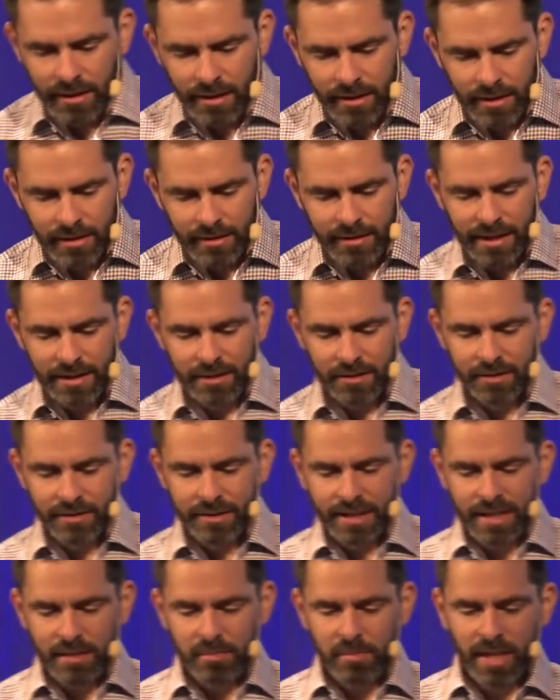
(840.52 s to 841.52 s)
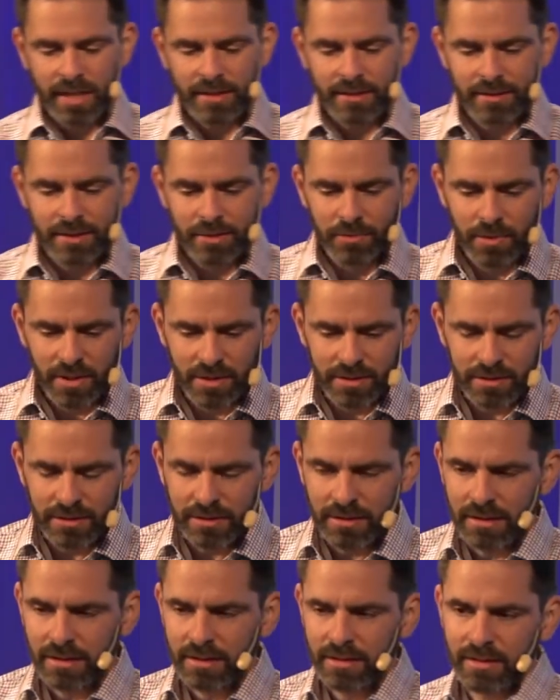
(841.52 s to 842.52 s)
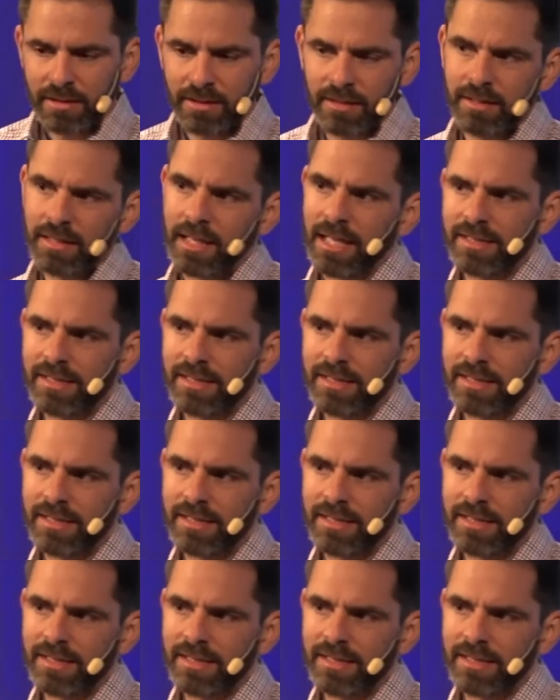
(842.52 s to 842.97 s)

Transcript: Then on day minus 1, that's